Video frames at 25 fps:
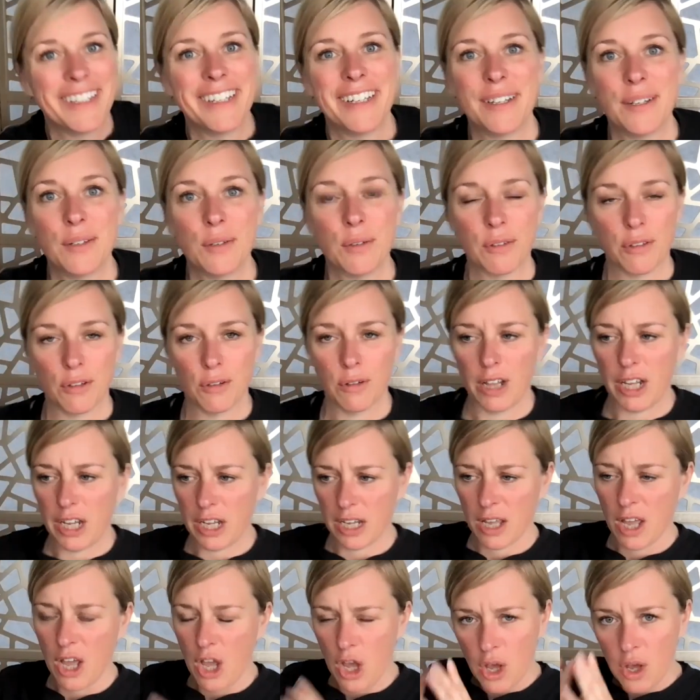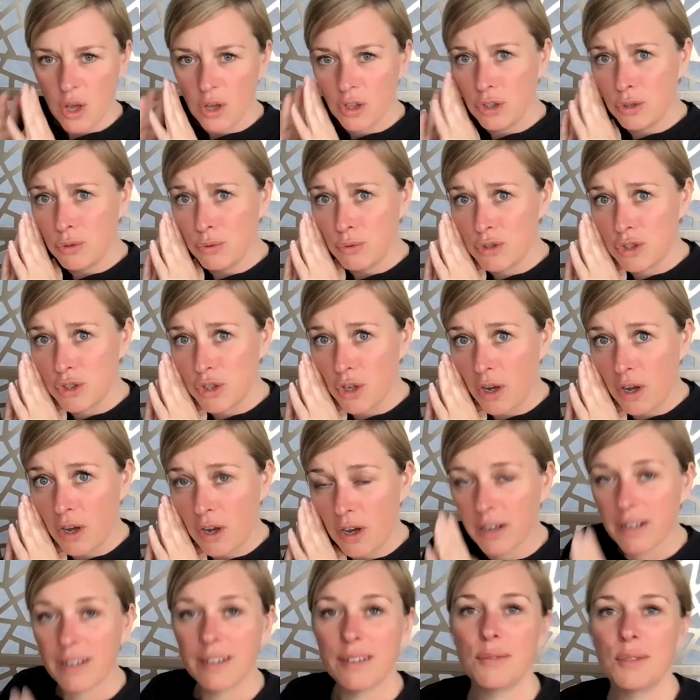or they're like, you
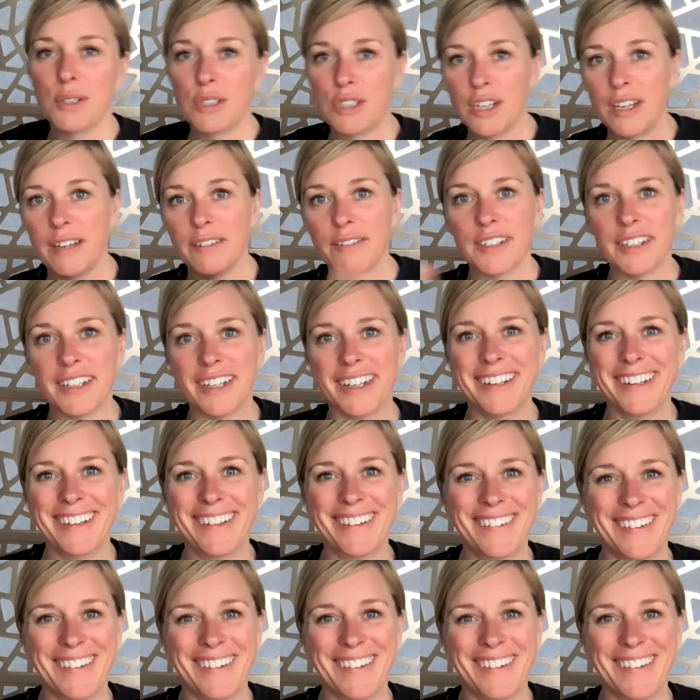suck, whichever.